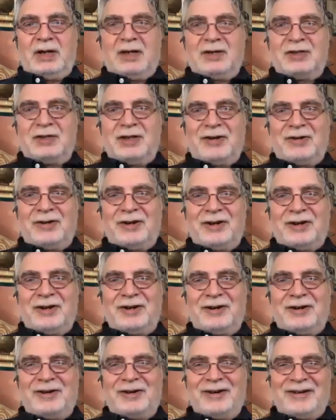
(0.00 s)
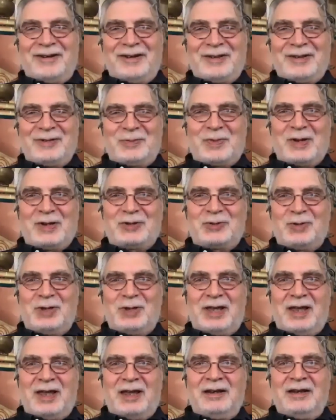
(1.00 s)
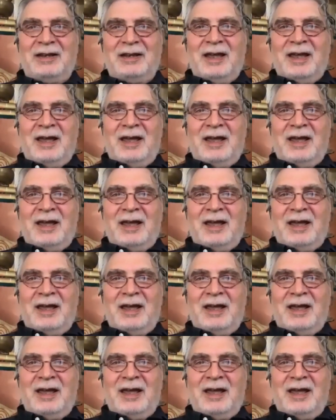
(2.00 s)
container here as best we can.